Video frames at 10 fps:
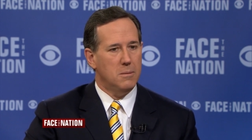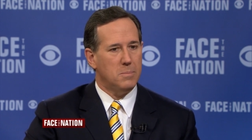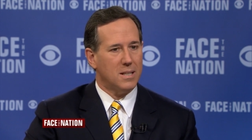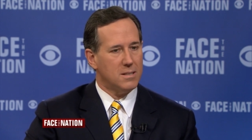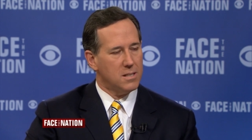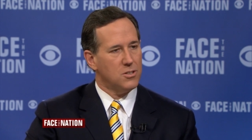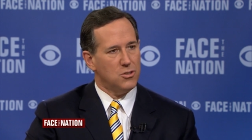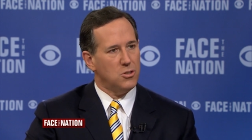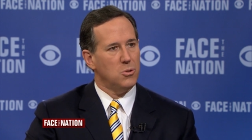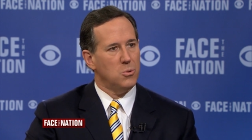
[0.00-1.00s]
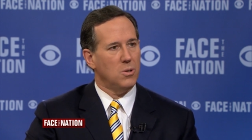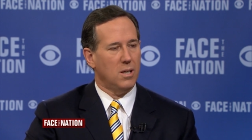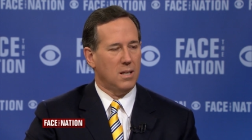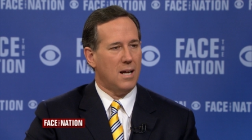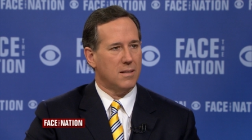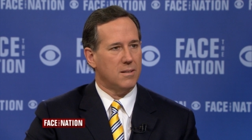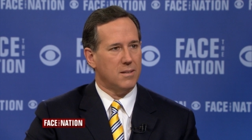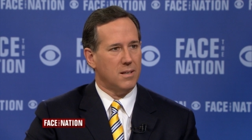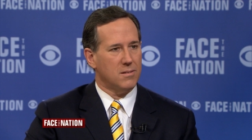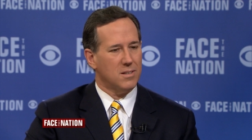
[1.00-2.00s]
But it doesn't do a lot of the
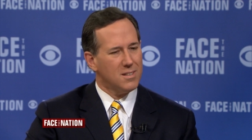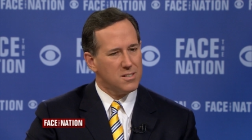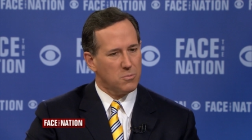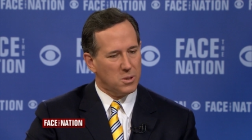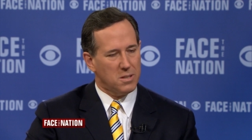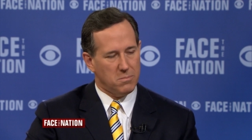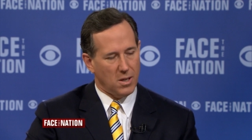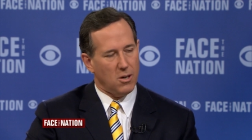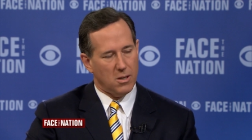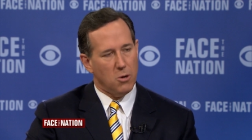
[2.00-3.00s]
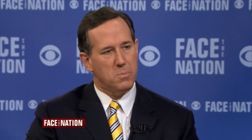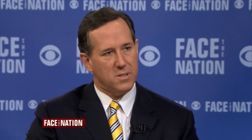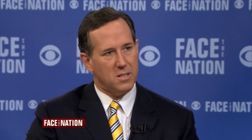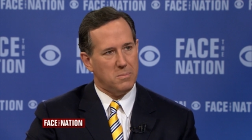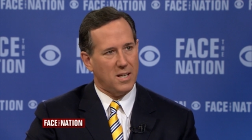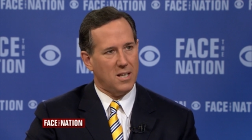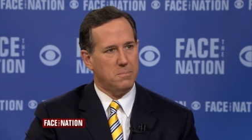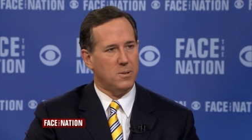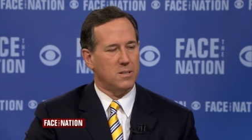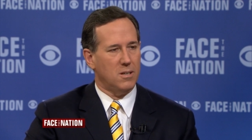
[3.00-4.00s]
things. It doesn't really open the debate
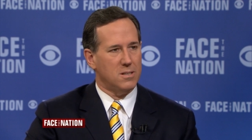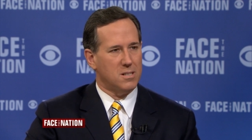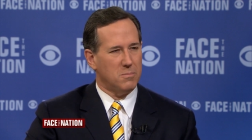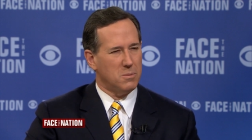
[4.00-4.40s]
up on some of